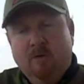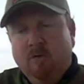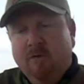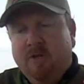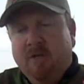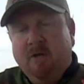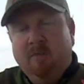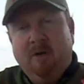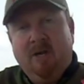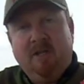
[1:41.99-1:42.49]
Good
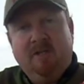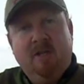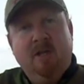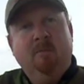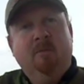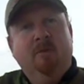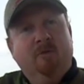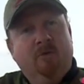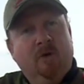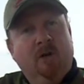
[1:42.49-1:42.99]
thing about
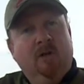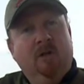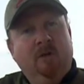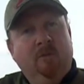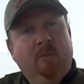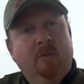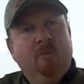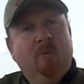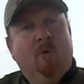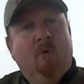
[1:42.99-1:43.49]
them, you've got a
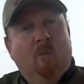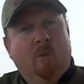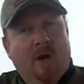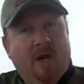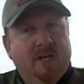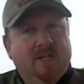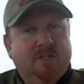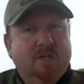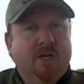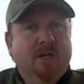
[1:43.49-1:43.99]
little bit more
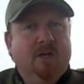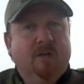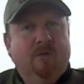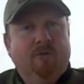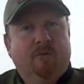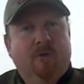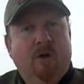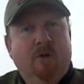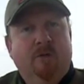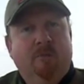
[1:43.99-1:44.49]
weight so you can
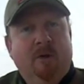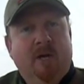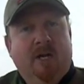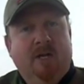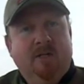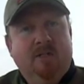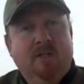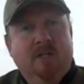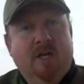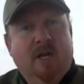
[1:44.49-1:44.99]
throw them out
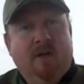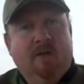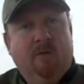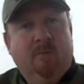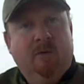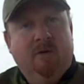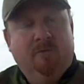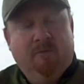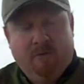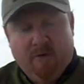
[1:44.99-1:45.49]
into the gutter
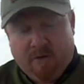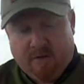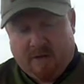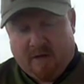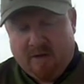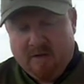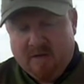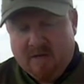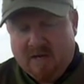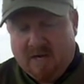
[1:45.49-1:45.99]
a bit further,